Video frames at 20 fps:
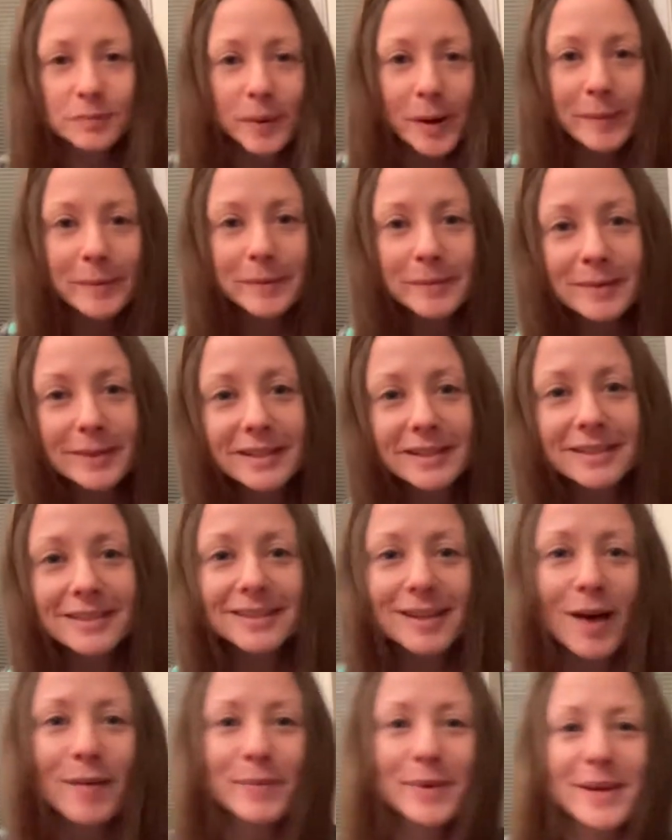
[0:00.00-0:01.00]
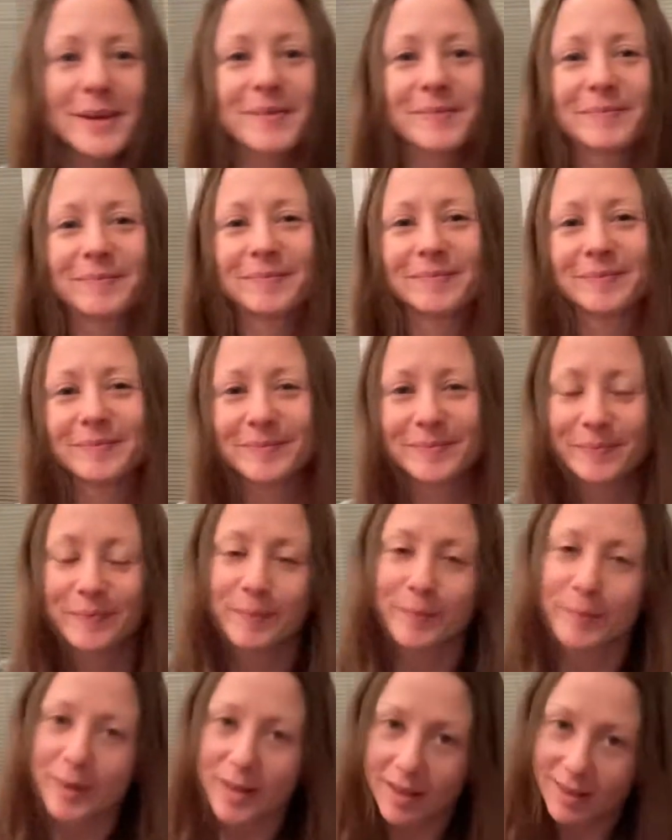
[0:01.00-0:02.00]
probably sloppy,
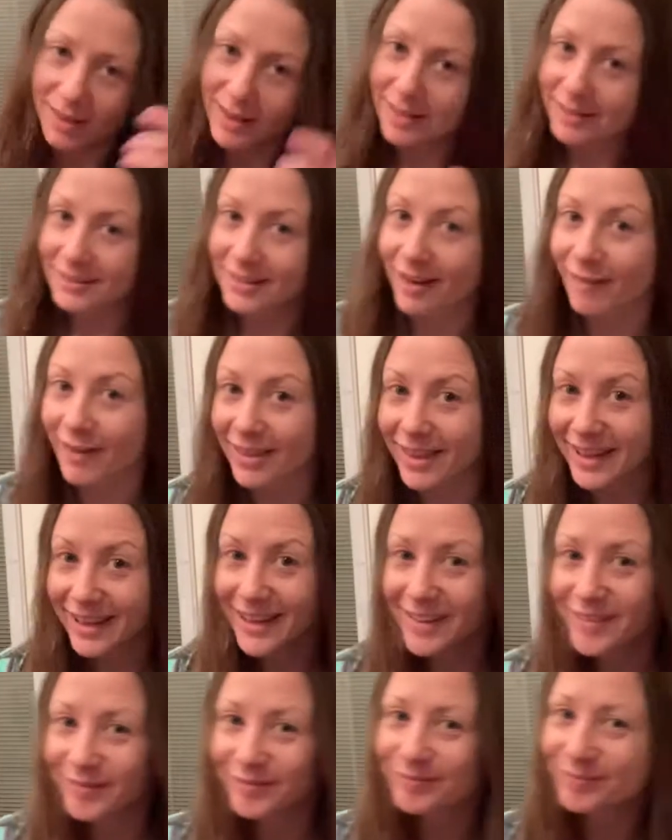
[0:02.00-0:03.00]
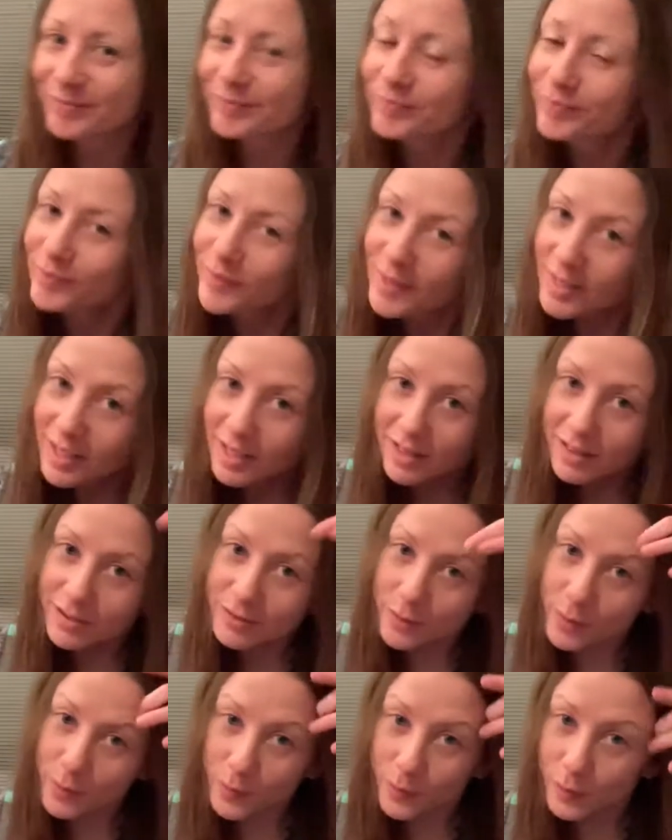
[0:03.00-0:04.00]
but that's how I like it.
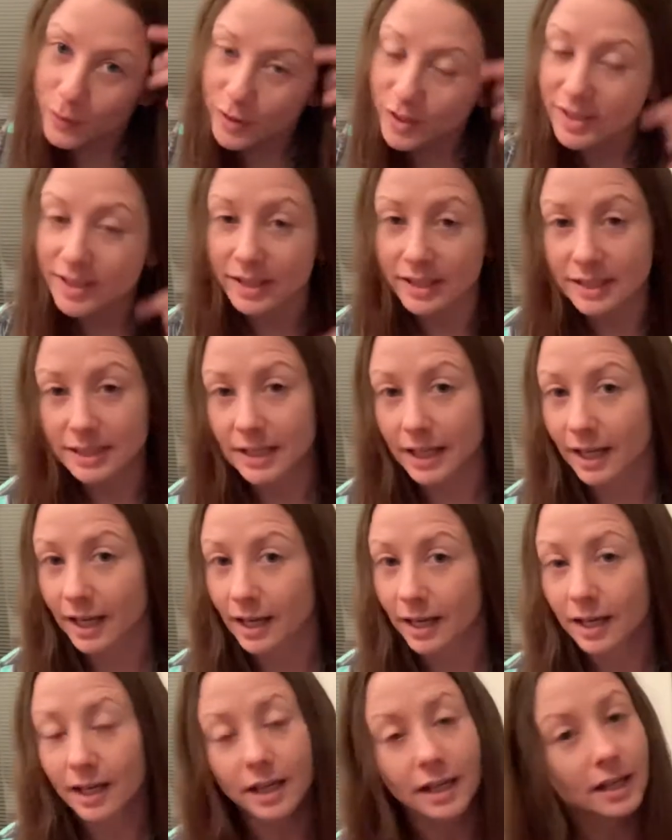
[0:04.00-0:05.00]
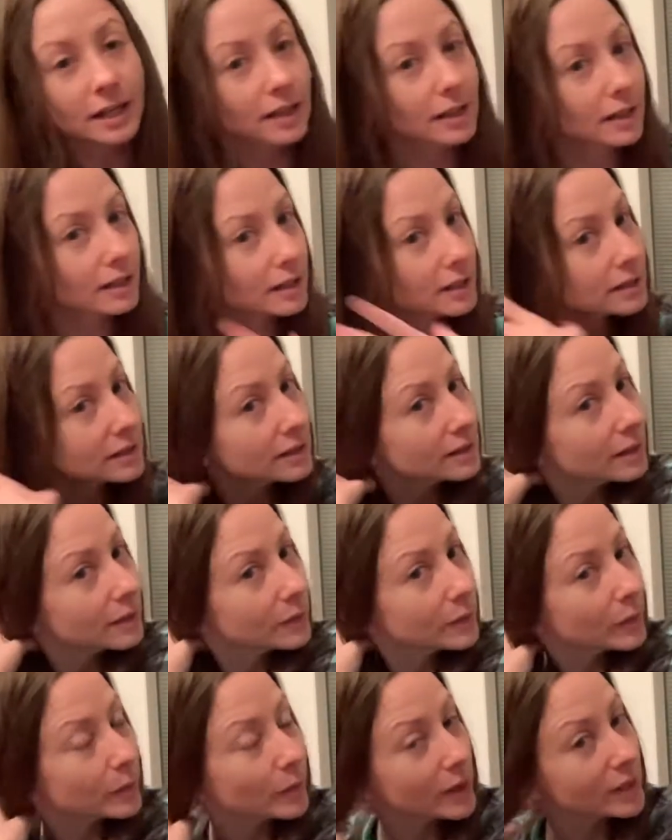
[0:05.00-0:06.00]
So we're just gonna let's start
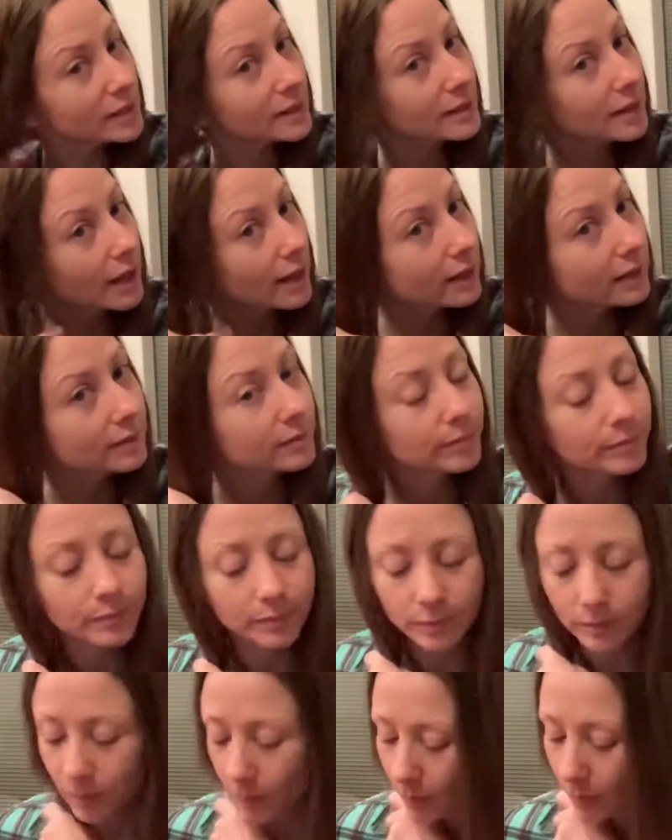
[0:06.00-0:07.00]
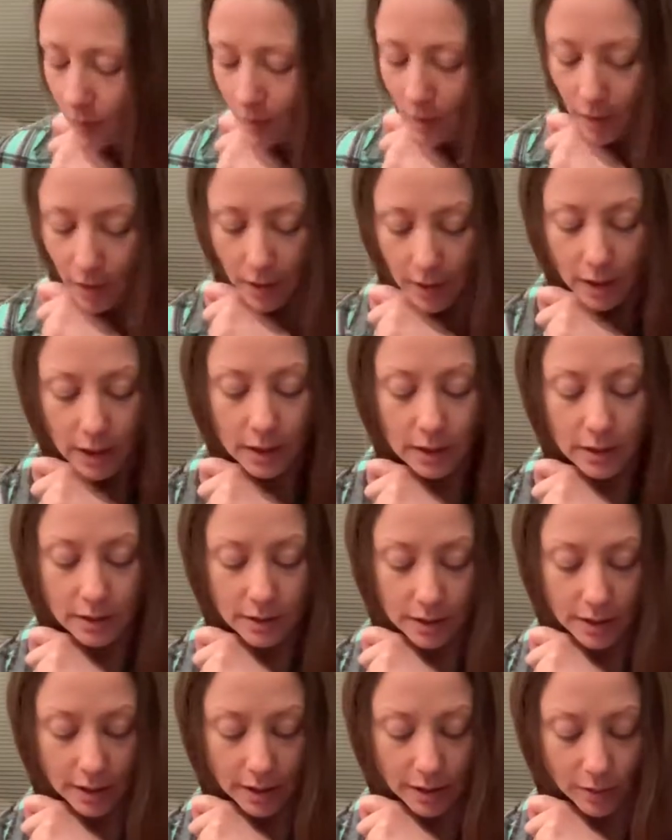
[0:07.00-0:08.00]
with one side. I'm
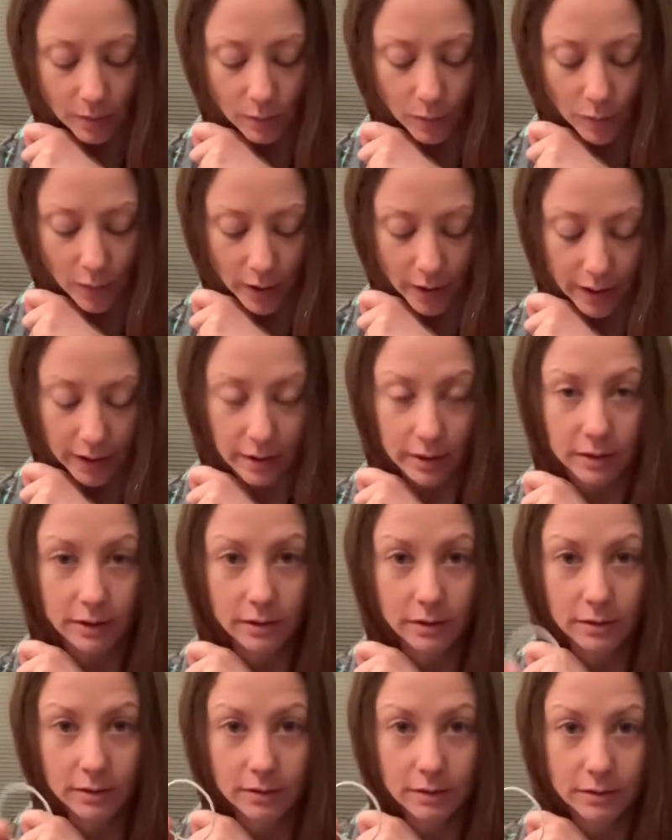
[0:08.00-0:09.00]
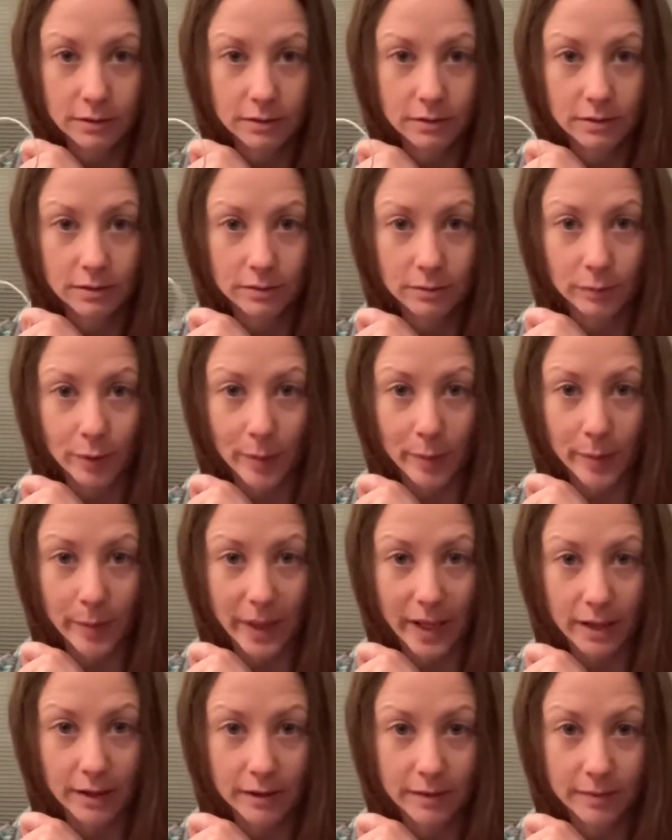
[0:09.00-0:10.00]
taking one rubber
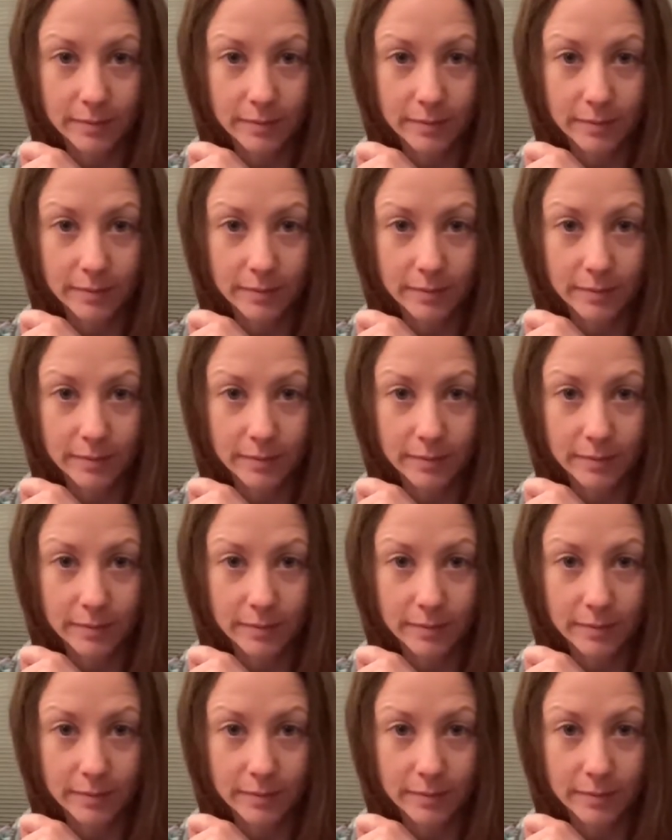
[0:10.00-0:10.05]
band.